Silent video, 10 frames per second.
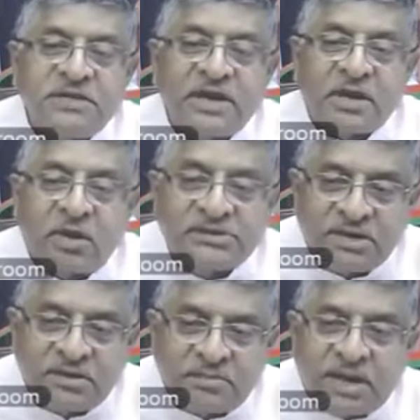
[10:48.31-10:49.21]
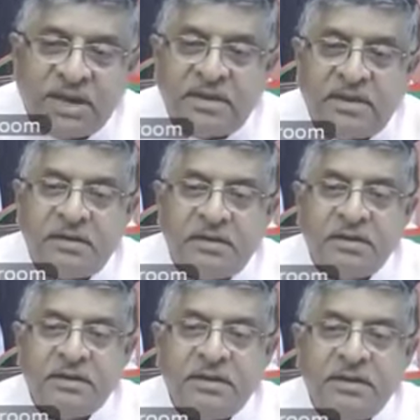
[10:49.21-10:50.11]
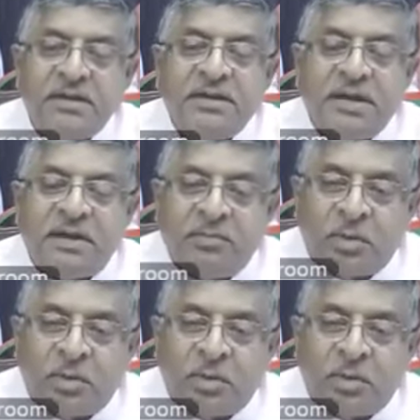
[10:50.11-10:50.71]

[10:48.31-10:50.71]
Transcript: technological mind, young